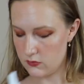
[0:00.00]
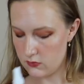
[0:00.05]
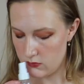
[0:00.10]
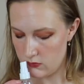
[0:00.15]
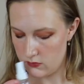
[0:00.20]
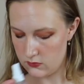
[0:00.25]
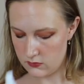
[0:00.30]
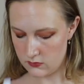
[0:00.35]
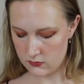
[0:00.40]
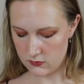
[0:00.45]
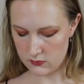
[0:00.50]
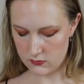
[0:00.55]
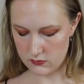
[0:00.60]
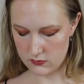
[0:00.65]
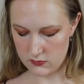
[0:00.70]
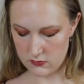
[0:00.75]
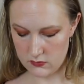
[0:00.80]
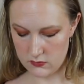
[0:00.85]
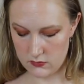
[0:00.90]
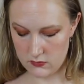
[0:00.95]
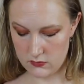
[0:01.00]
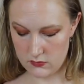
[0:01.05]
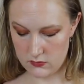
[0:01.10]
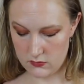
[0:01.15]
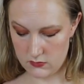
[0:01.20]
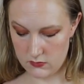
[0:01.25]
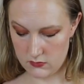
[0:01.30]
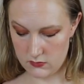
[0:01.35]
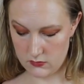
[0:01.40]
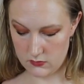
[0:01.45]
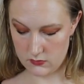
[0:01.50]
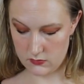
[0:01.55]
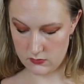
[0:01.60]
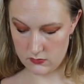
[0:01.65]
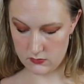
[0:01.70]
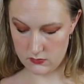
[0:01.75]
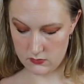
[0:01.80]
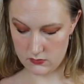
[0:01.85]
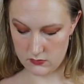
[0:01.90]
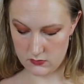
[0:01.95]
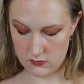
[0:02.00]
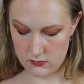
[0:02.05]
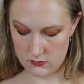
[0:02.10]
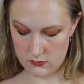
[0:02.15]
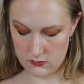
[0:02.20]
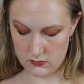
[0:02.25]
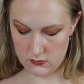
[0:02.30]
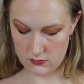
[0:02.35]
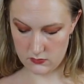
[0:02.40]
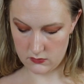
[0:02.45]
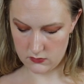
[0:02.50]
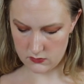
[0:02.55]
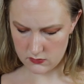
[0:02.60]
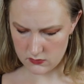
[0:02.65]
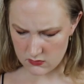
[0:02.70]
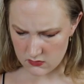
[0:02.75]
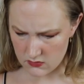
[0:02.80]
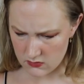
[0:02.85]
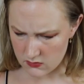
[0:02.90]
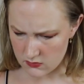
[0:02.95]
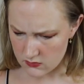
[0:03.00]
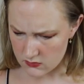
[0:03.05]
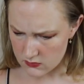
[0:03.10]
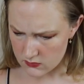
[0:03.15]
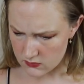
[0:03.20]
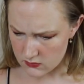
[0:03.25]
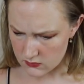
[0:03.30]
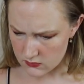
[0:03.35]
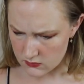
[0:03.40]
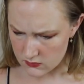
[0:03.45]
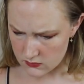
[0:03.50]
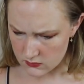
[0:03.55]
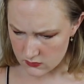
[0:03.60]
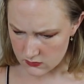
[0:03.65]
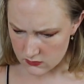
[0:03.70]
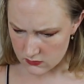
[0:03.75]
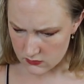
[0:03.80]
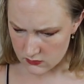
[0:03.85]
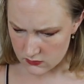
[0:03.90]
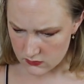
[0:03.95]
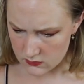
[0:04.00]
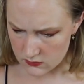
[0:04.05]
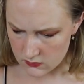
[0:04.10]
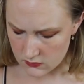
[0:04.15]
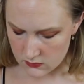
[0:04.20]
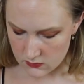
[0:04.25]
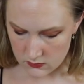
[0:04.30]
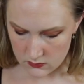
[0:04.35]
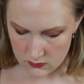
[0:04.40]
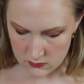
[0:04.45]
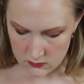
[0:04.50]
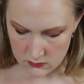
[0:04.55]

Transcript: Nobody speaks.